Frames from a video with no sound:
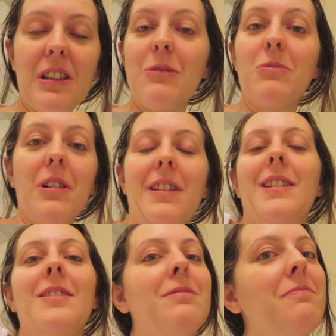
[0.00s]
It
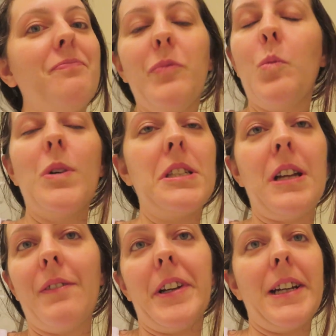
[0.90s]
really was
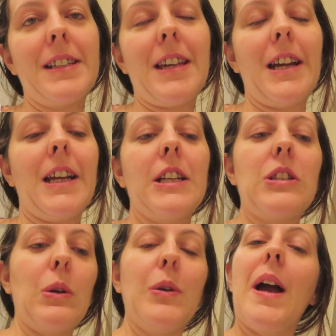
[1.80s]
not very exciting.
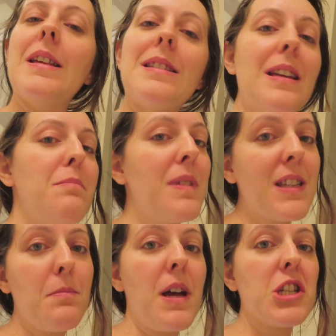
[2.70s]
So you guys didn't
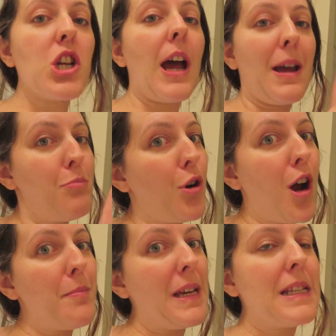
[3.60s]
miss much, I
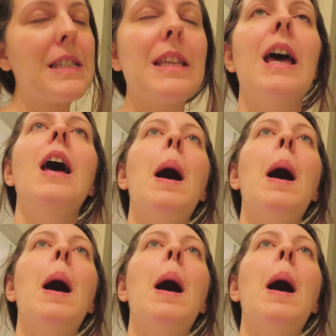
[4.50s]
promise.